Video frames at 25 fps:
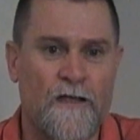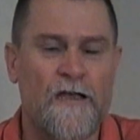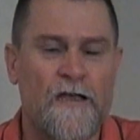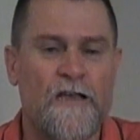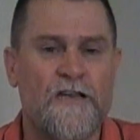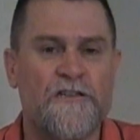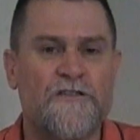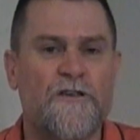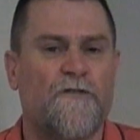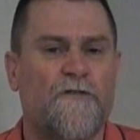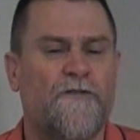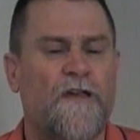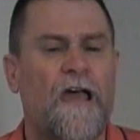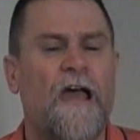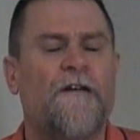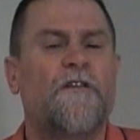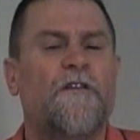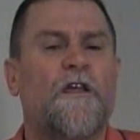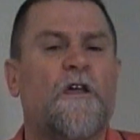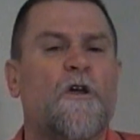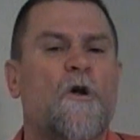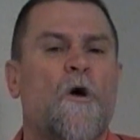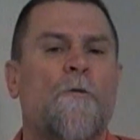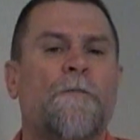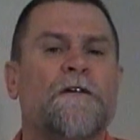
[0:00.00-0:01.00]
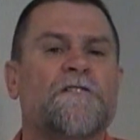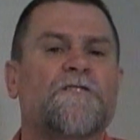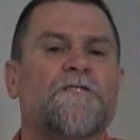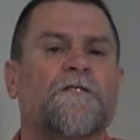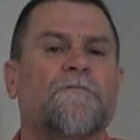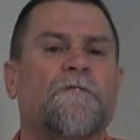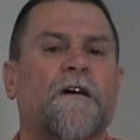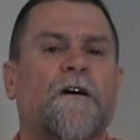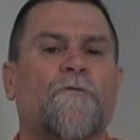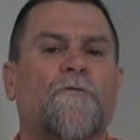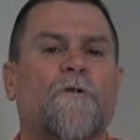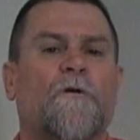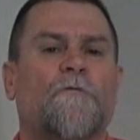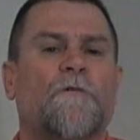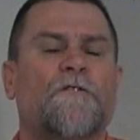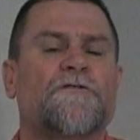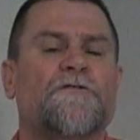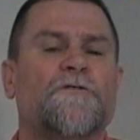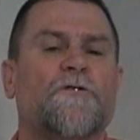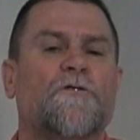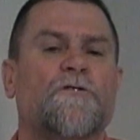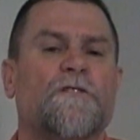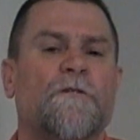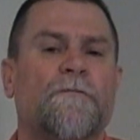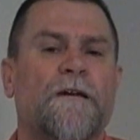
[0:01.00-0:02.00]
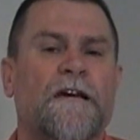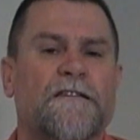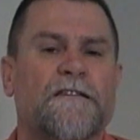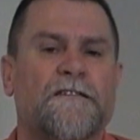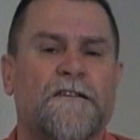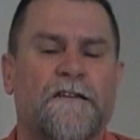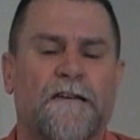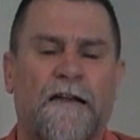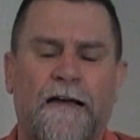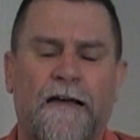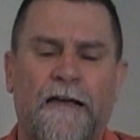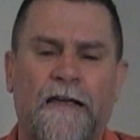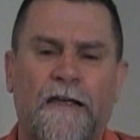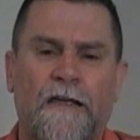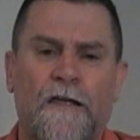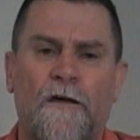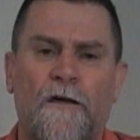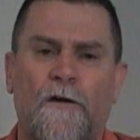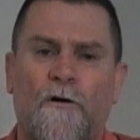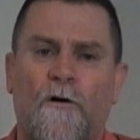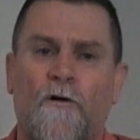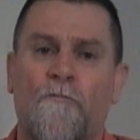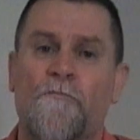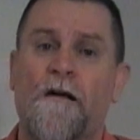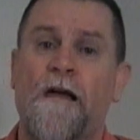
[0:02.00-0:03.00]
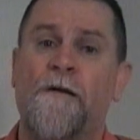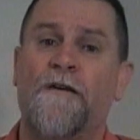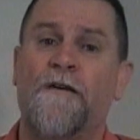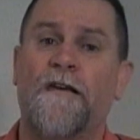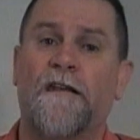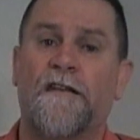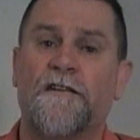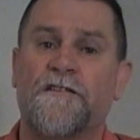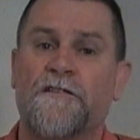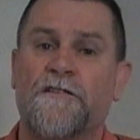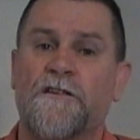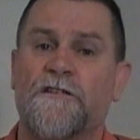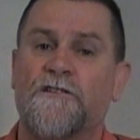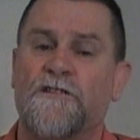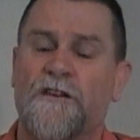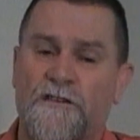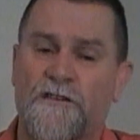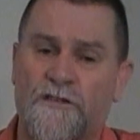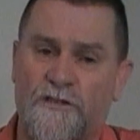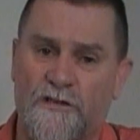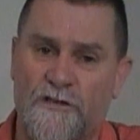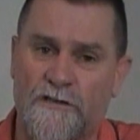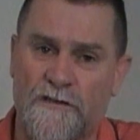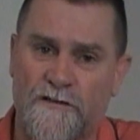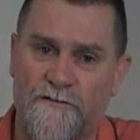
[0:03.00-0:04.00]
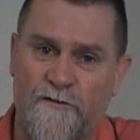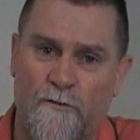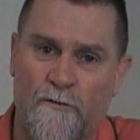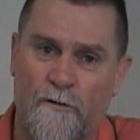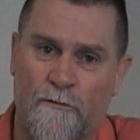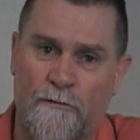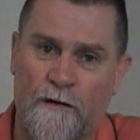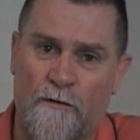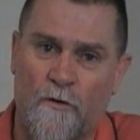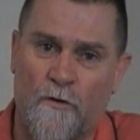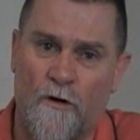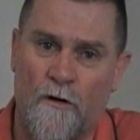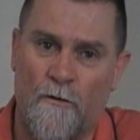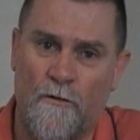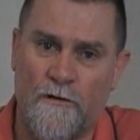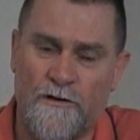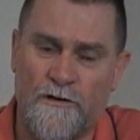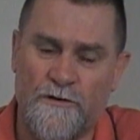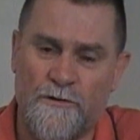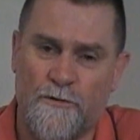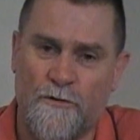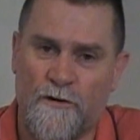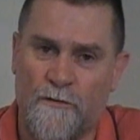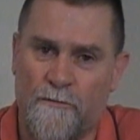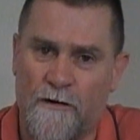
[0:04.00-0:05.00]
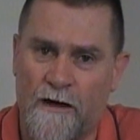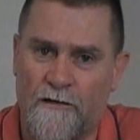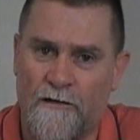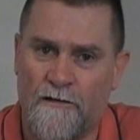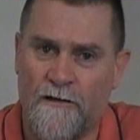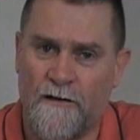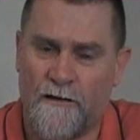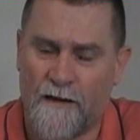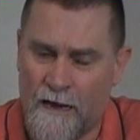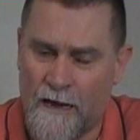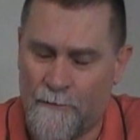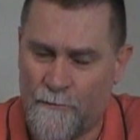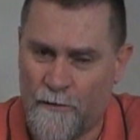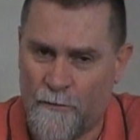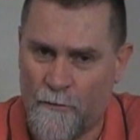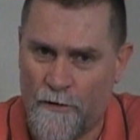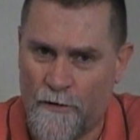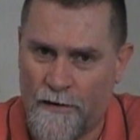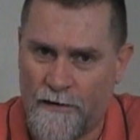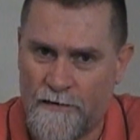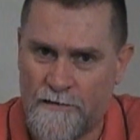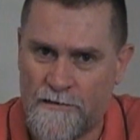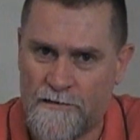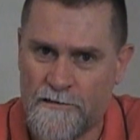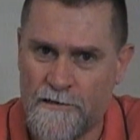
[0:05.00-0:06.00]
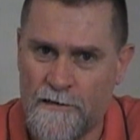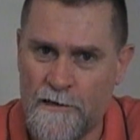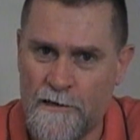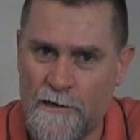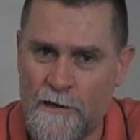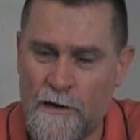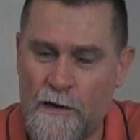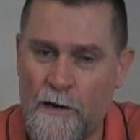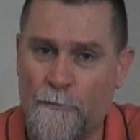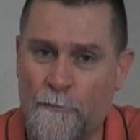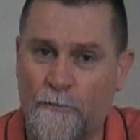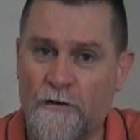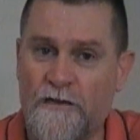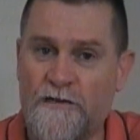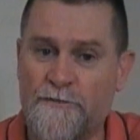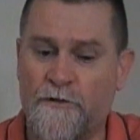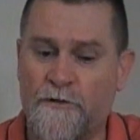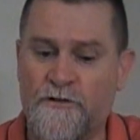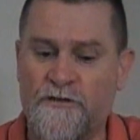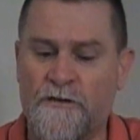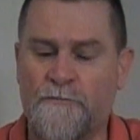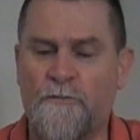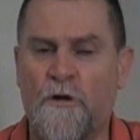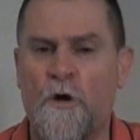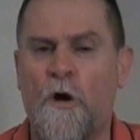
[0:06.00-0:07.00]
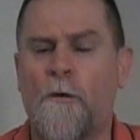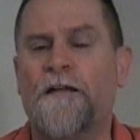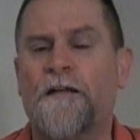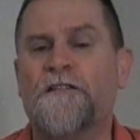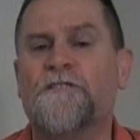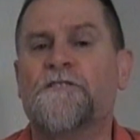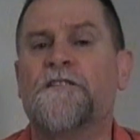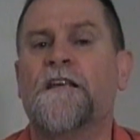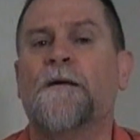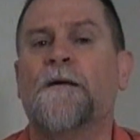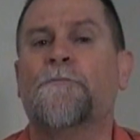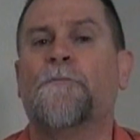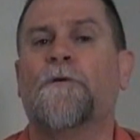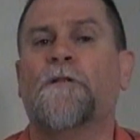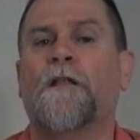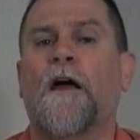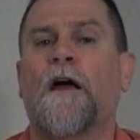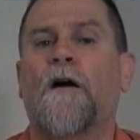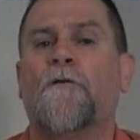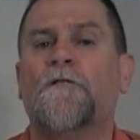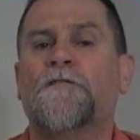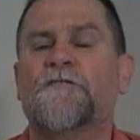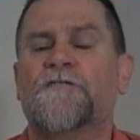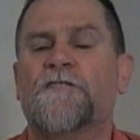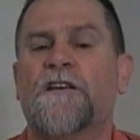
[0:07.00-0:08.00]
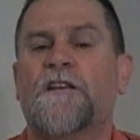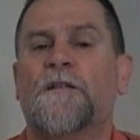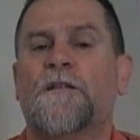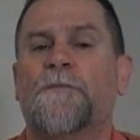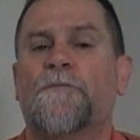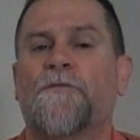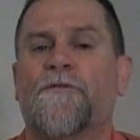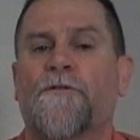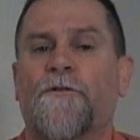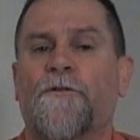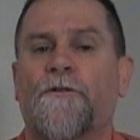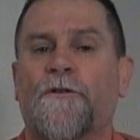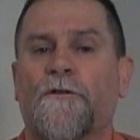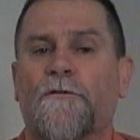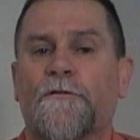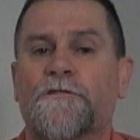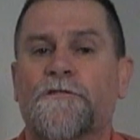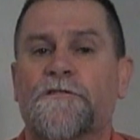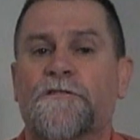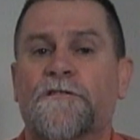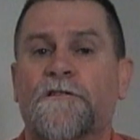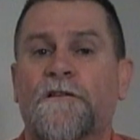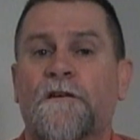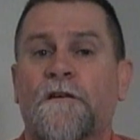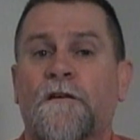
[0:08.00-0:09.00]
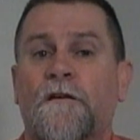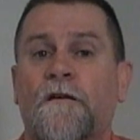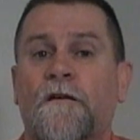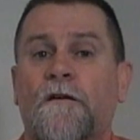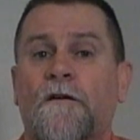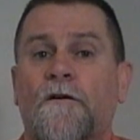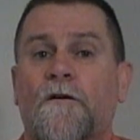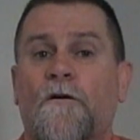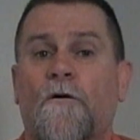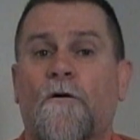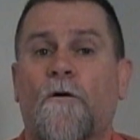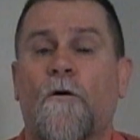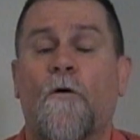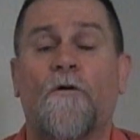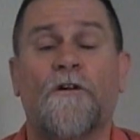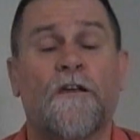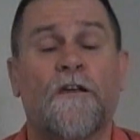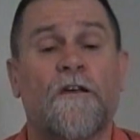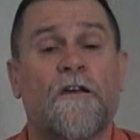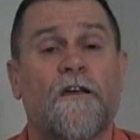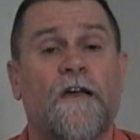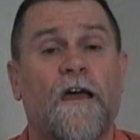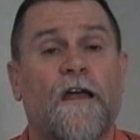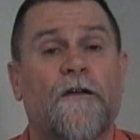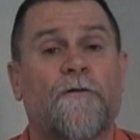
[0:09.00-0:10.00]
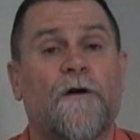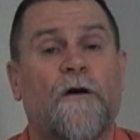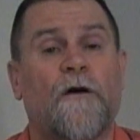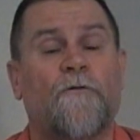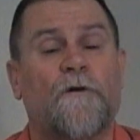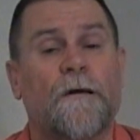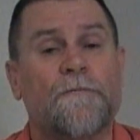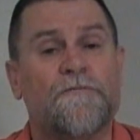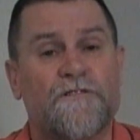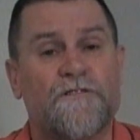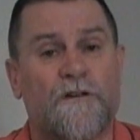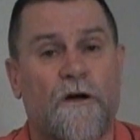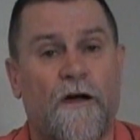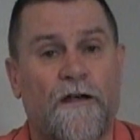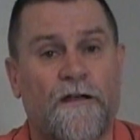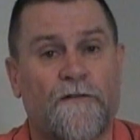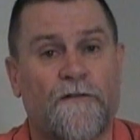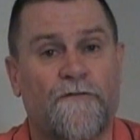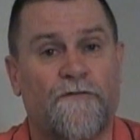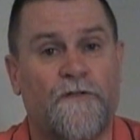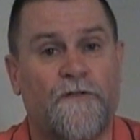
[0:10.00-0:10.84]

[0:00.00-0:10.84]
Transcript: So if you have any comments about what we've talked about today, or maybe any suggestions for what we might want to talk about in the coming weeks, please put some comments down below and send them through to us. Or you can go to our website at